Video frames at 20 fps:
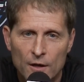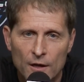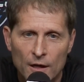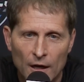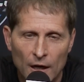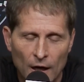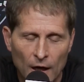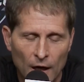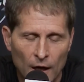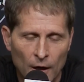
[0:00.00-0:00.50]

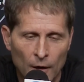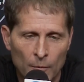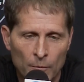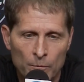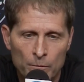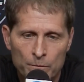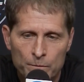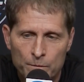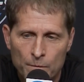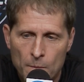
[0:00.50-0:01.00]

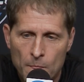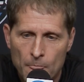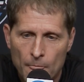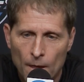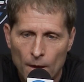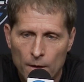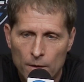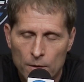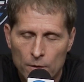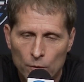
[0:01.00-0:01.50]
Um,
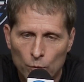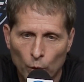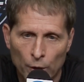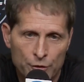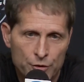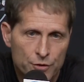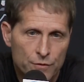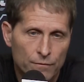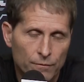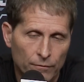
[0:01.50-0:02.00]

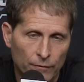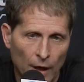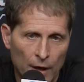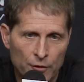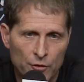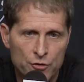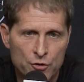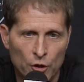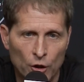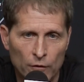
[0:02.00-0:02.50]
which they
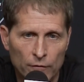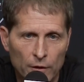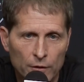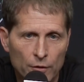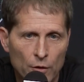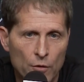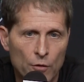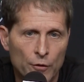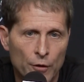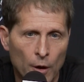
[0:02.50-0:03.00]
deserve it.
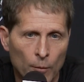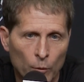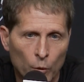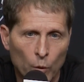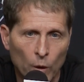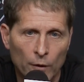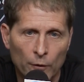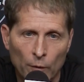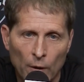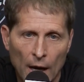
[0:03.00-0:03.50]
They're the number
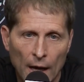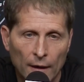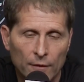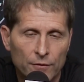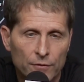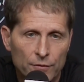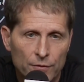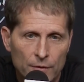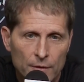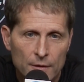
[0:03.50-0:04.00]
one
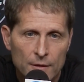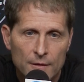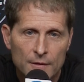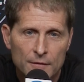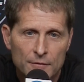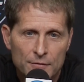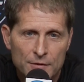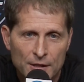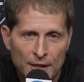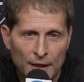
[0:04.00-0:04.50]
ranked
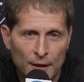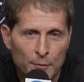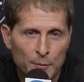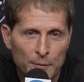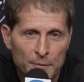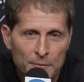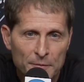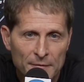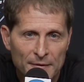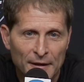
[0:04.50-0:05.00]

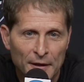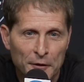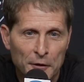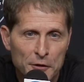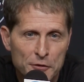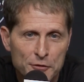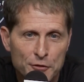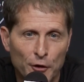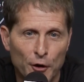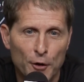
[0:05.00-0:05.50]
team in
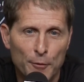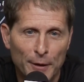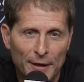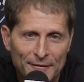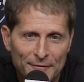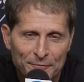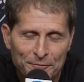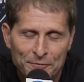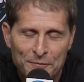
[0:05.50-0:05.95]
this tournament.